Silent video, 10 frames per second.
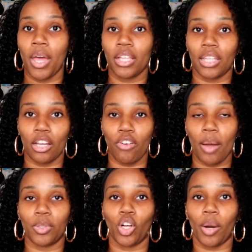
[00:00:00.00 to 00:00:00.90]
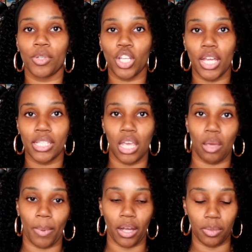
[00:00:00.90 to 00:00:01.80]
they grab the garbage can, take it
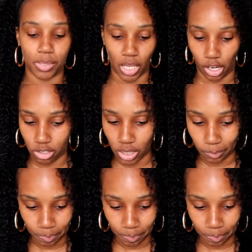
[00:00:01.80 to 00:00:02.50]
back upstairs.